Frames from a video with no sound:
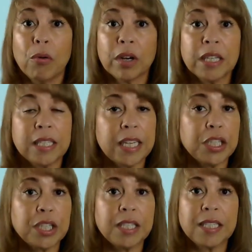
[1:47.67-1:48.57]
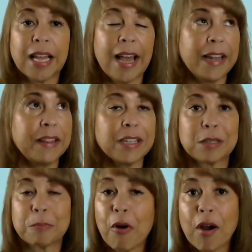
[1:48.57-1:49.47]
organizations had
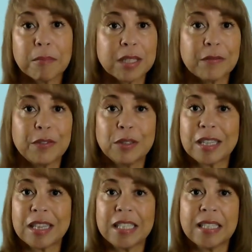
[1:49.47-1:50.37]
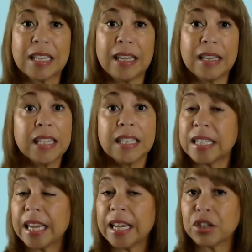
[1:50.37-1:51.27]
this promise of using these
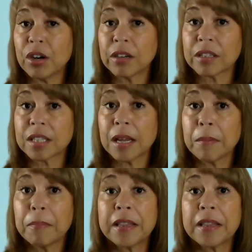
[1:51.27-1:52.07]
EHRs,